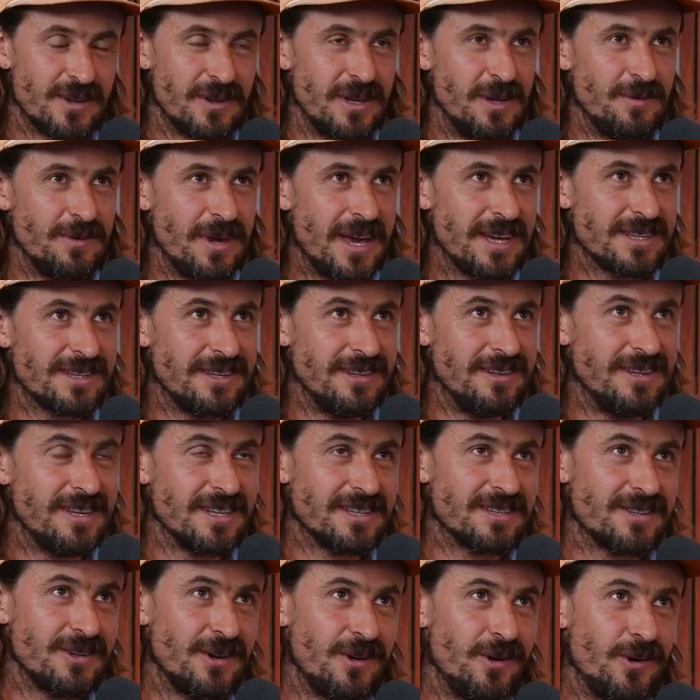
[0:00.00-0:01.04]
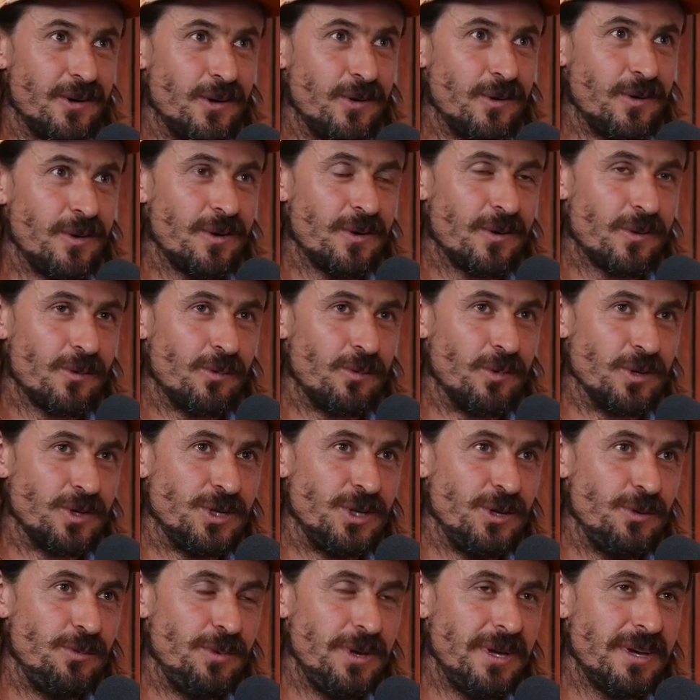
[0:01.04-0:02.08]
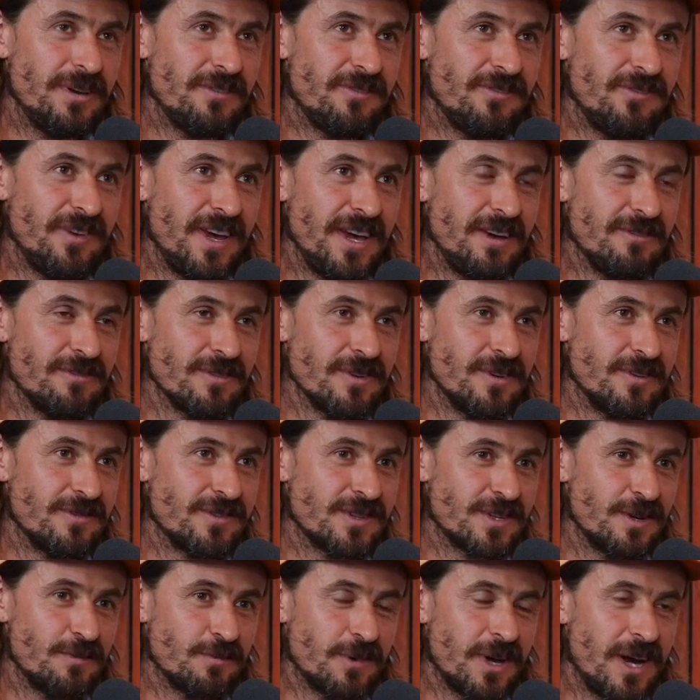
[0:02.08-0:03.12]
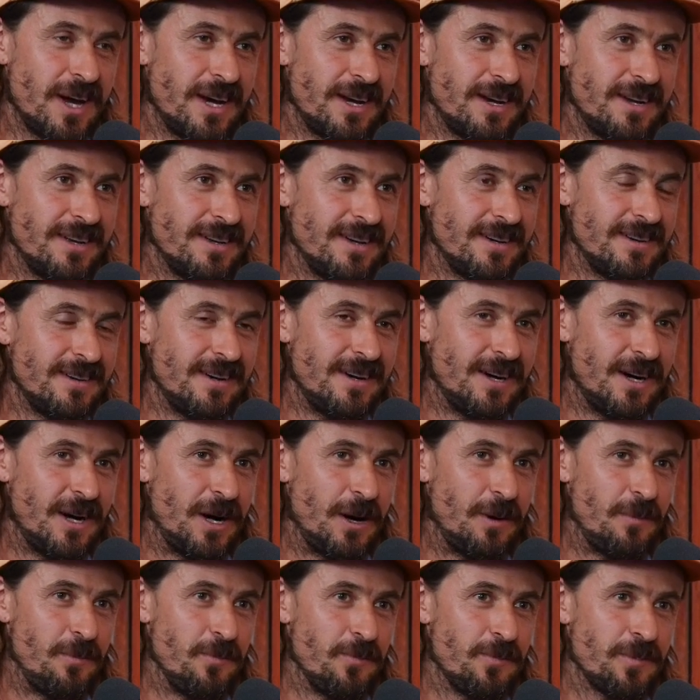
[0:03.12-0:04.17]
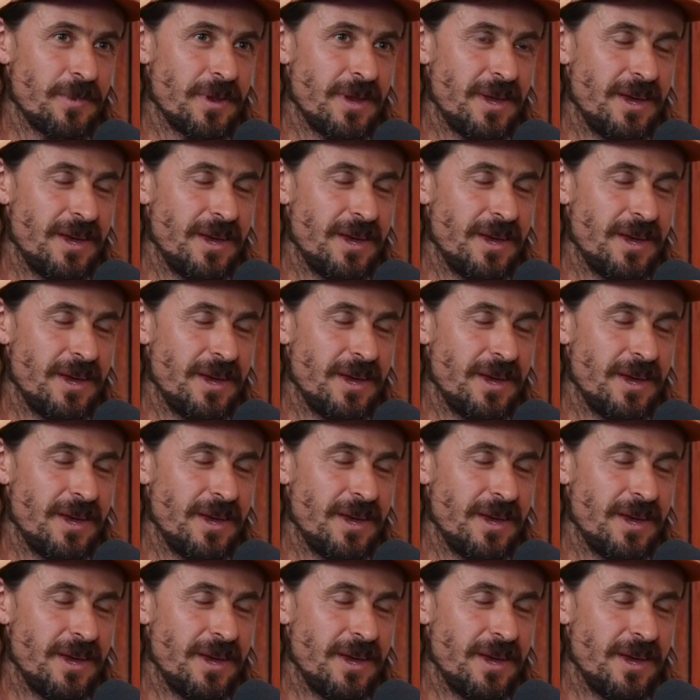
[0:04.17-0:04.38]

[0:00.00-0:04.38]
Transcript: So let me ask you this. So would you be in favor of some kind of